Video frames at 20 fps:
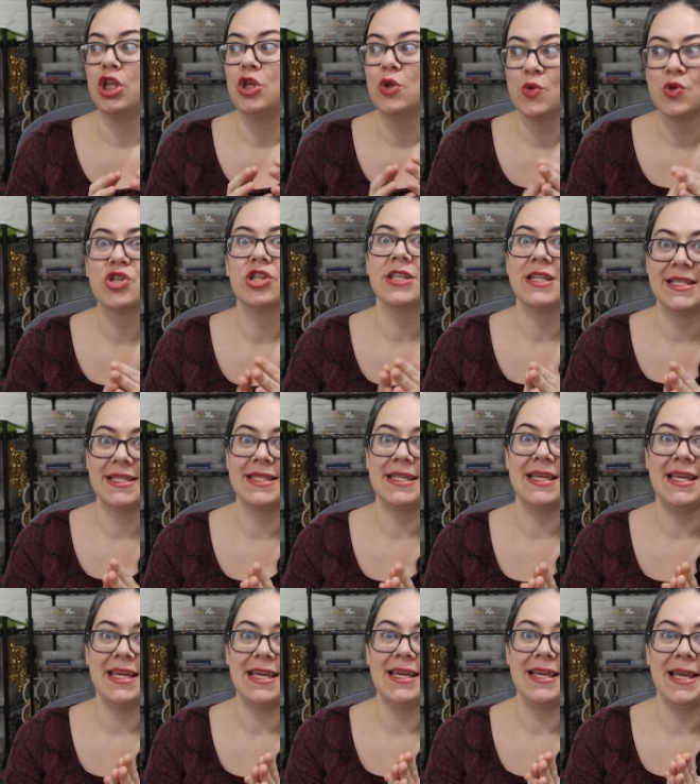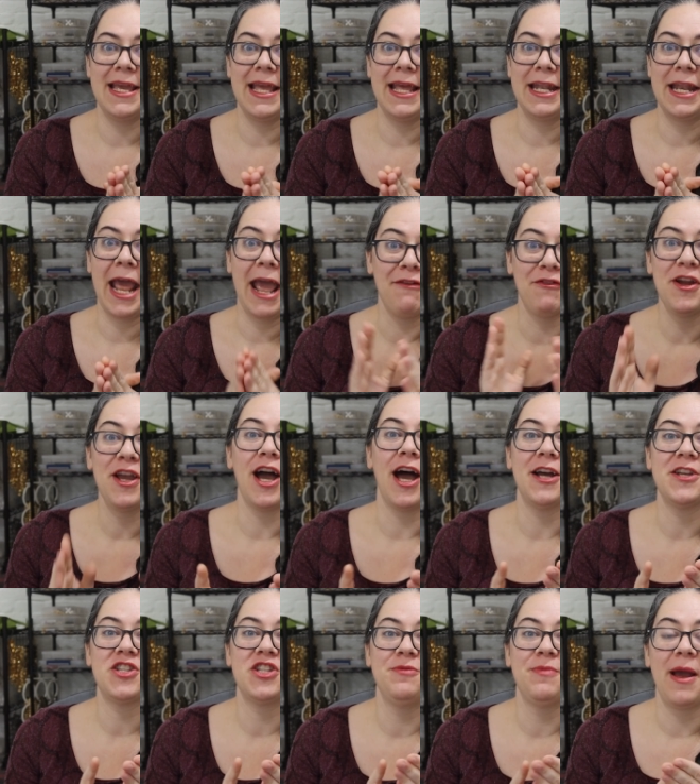usually see in every
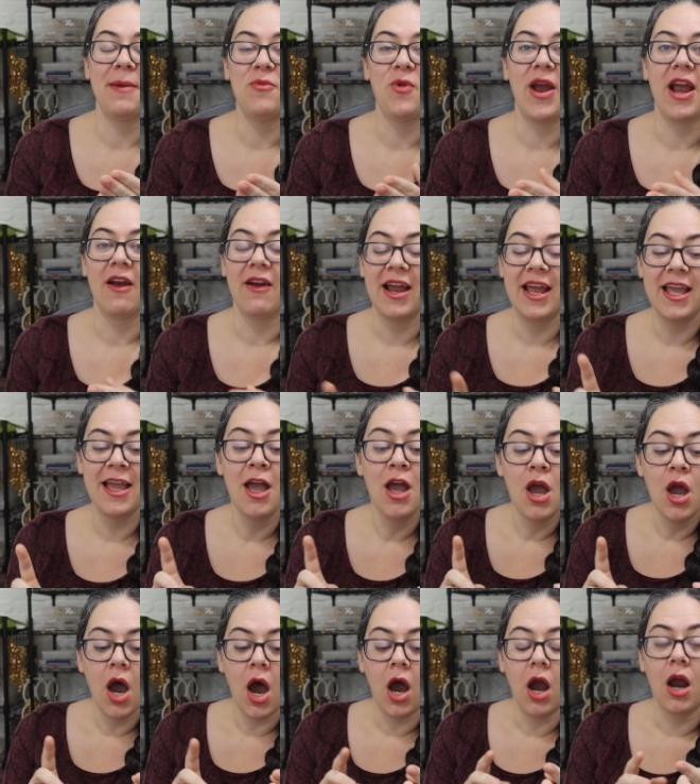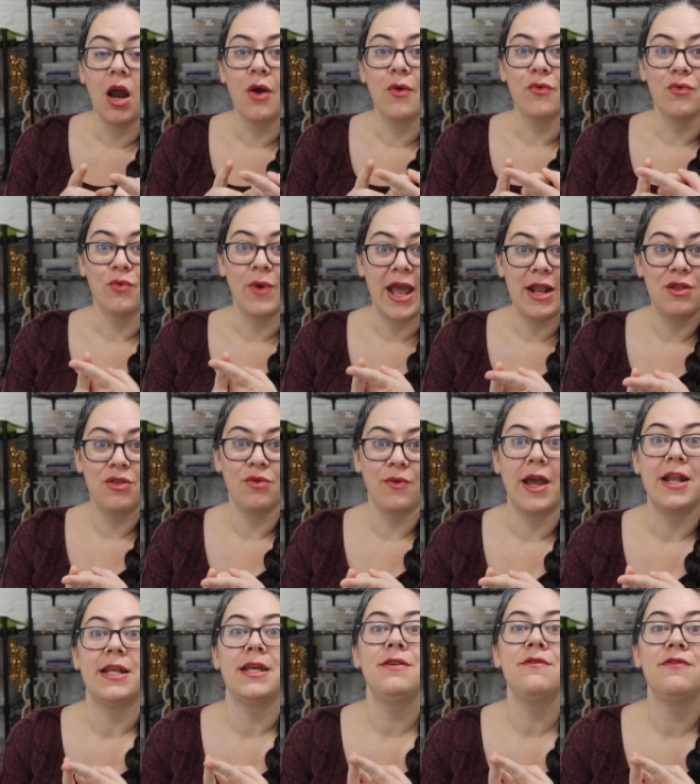costume I'm wearing are Red
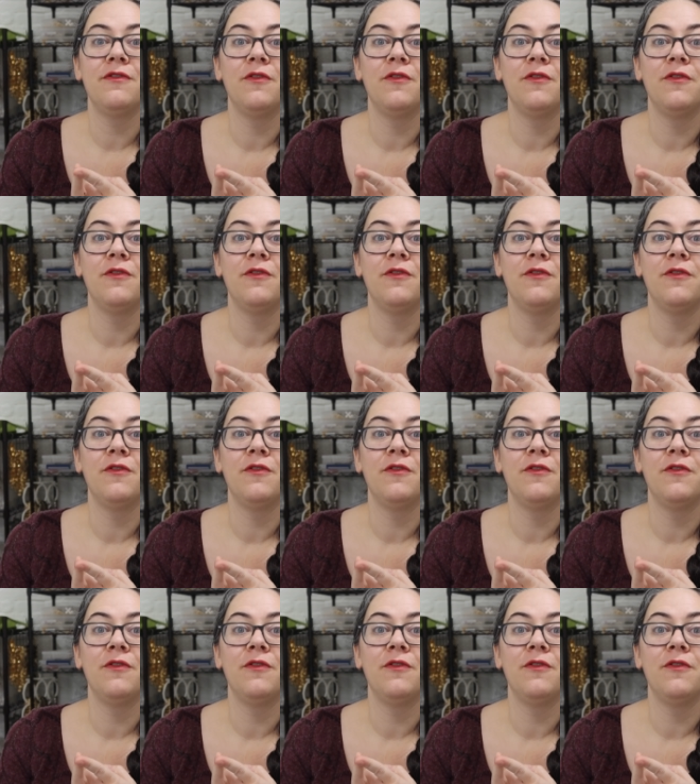Threaded